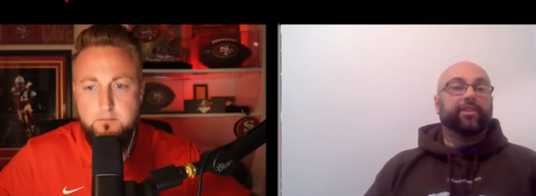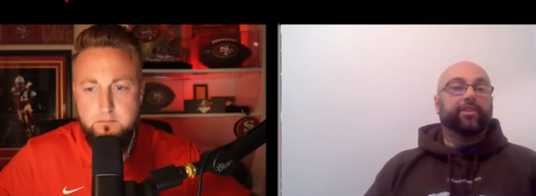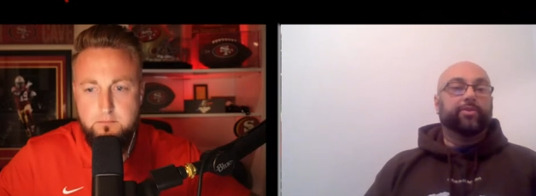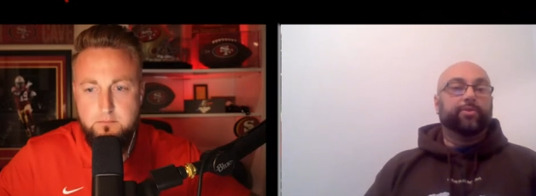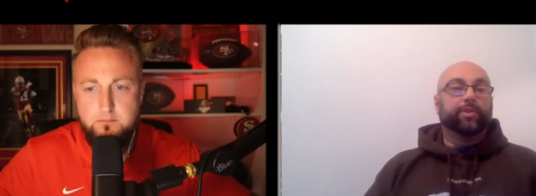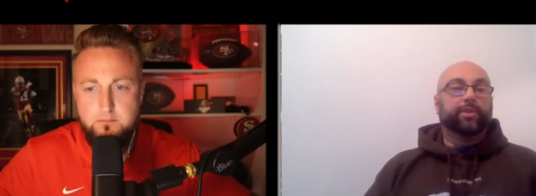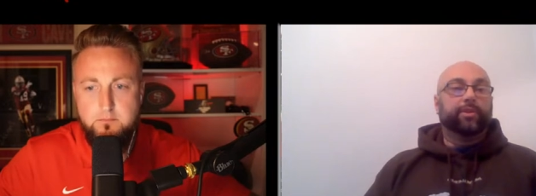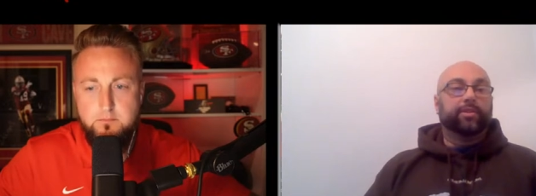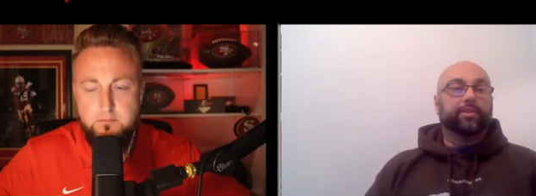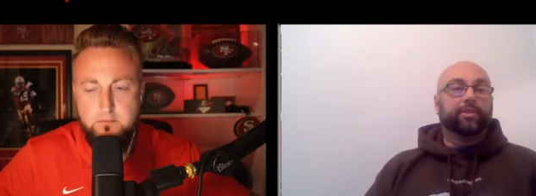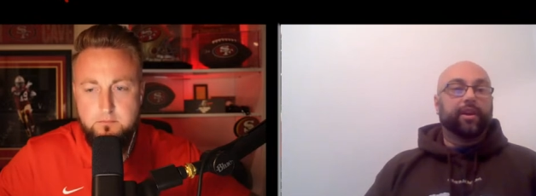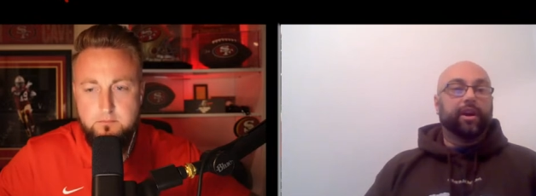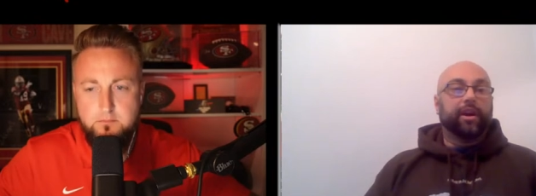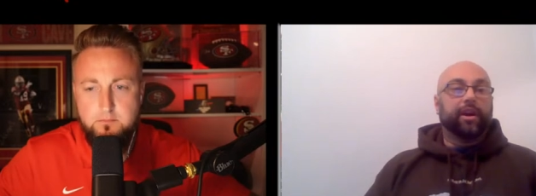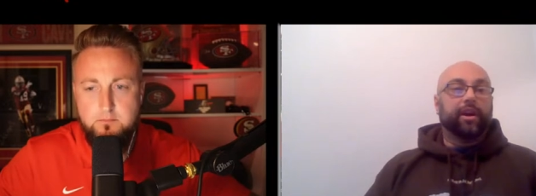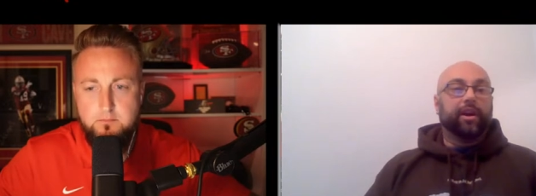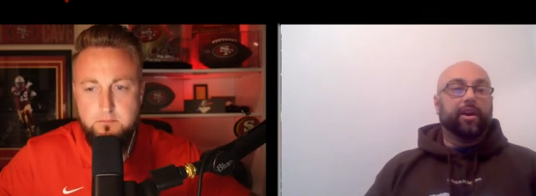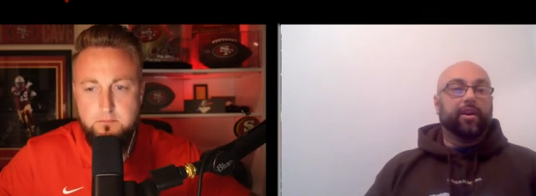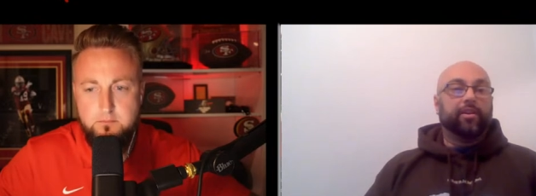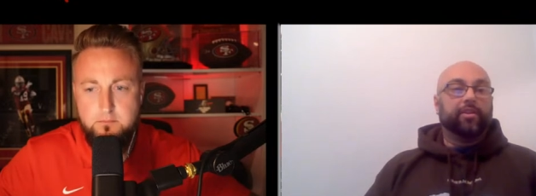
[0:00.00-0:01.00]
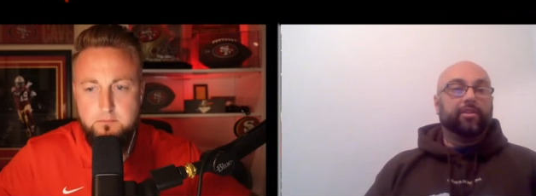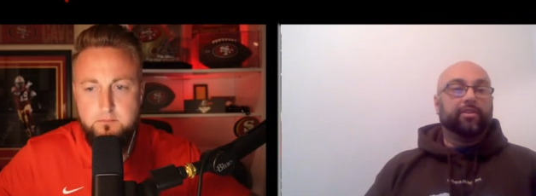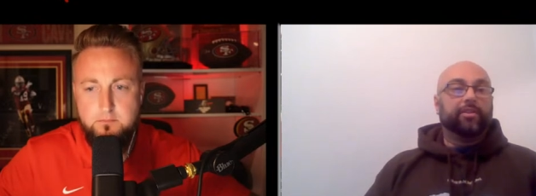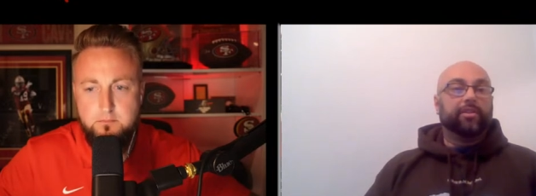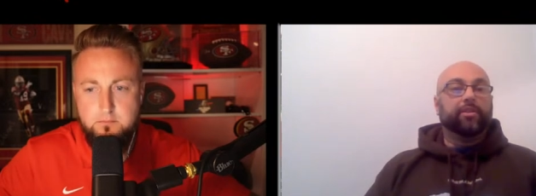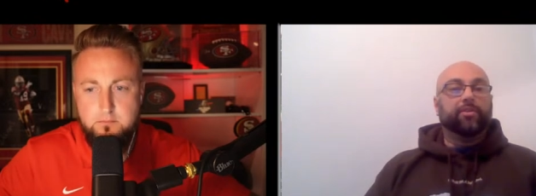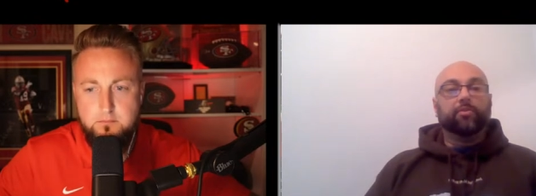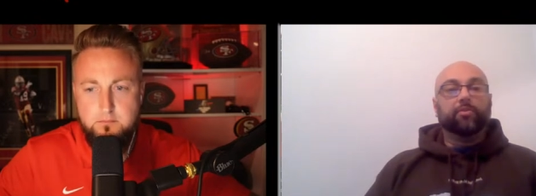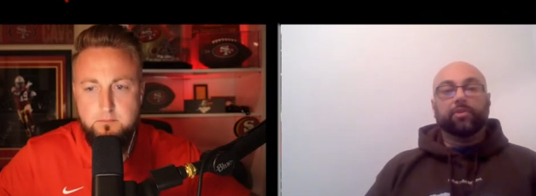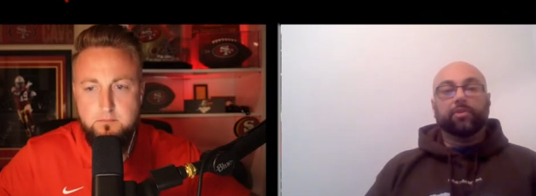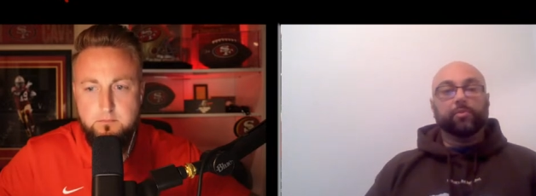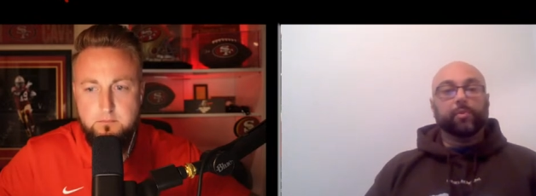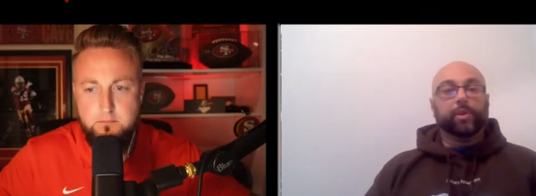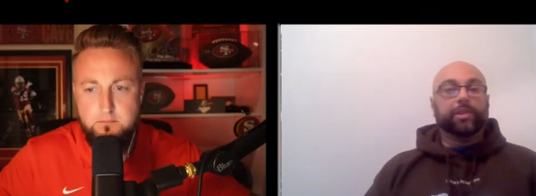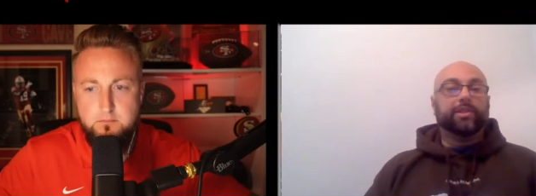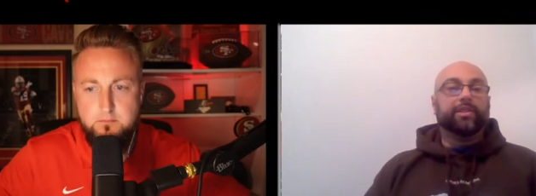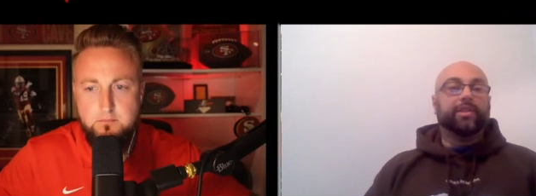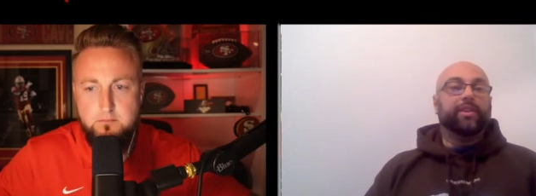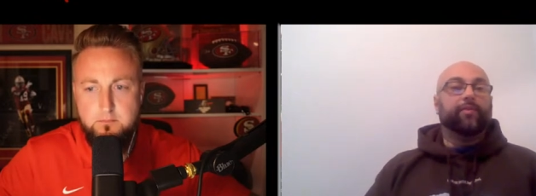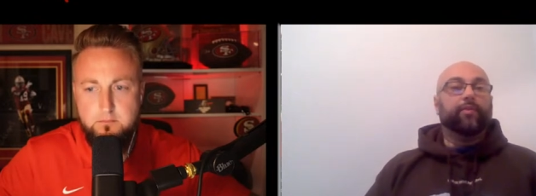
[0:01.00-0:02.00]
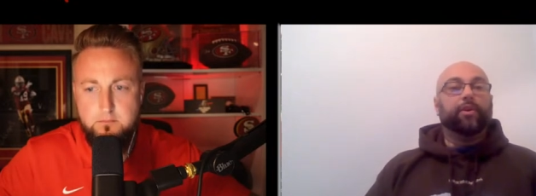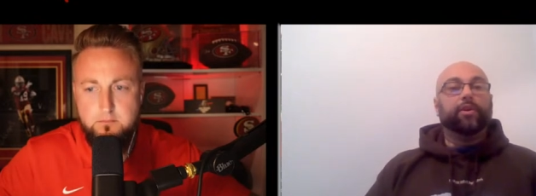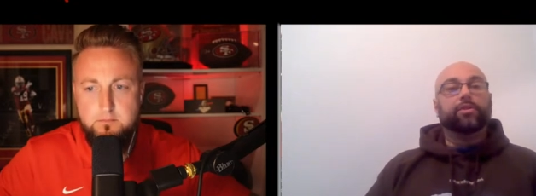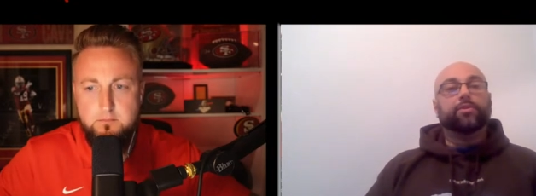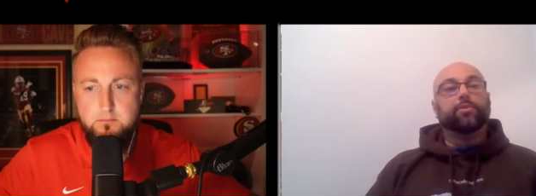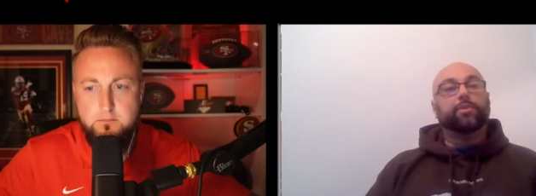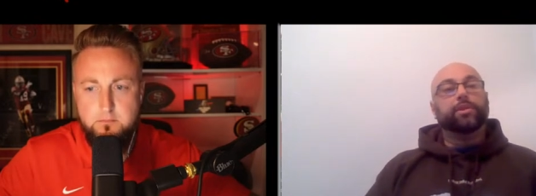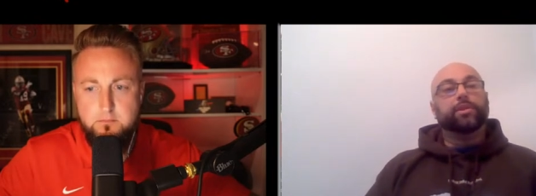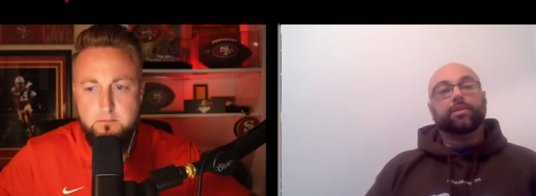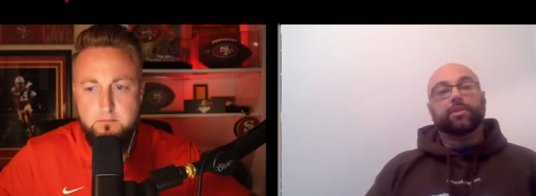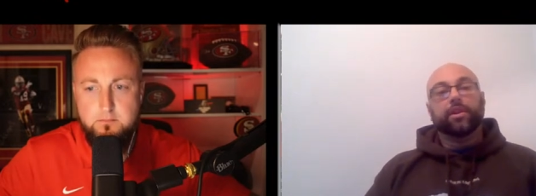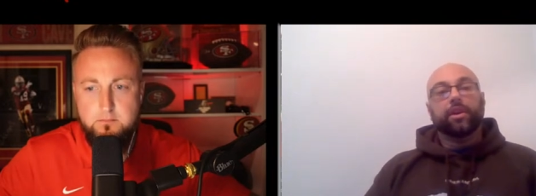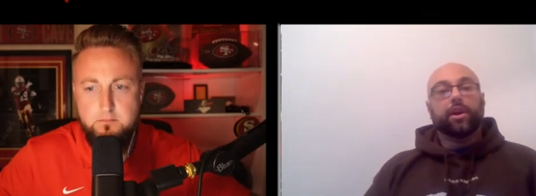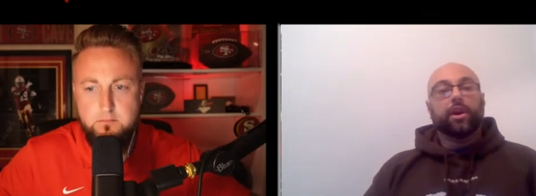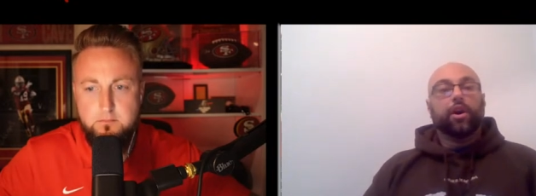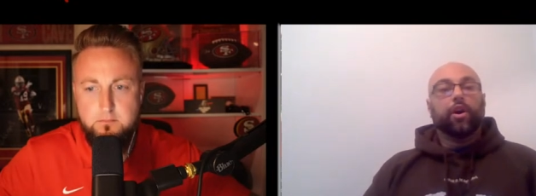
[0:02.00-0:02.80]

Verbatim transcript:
Speaker 1: This was uh, when Steve Wilks was